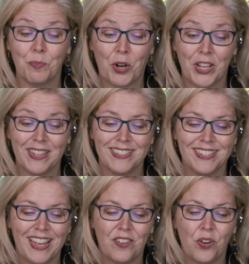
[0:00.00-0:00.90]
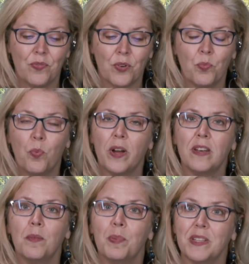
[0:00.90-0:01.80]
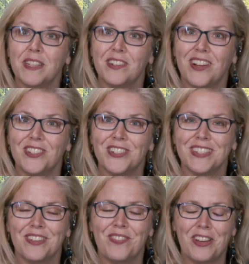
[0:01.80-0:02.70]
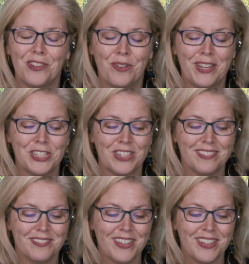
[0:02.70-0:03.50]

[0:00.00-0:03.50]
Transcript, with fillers: markets and over $1 billion in evaluation.